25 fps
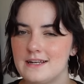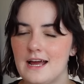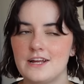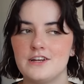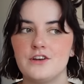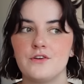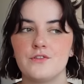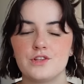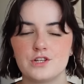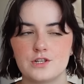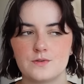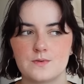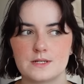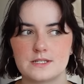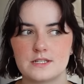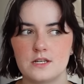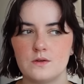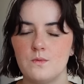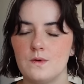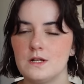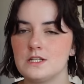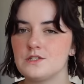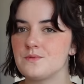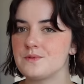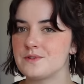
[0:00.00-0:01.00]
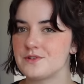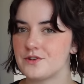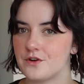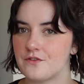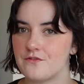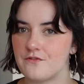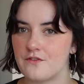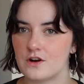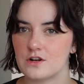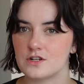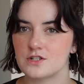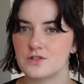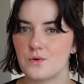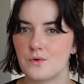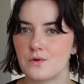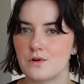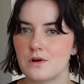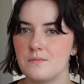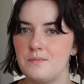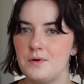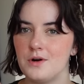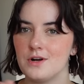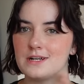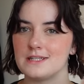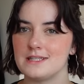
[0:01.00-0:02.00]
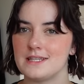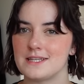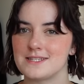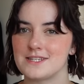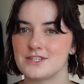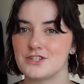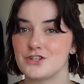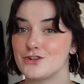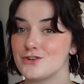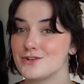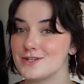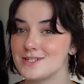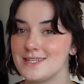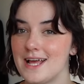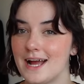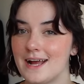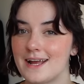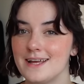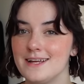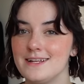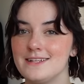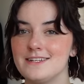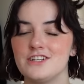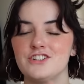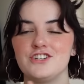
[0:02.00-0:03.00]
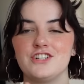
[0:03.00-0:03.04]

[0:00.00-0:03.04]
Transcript: I know The Twisted Ones was her first horror book and this is her second,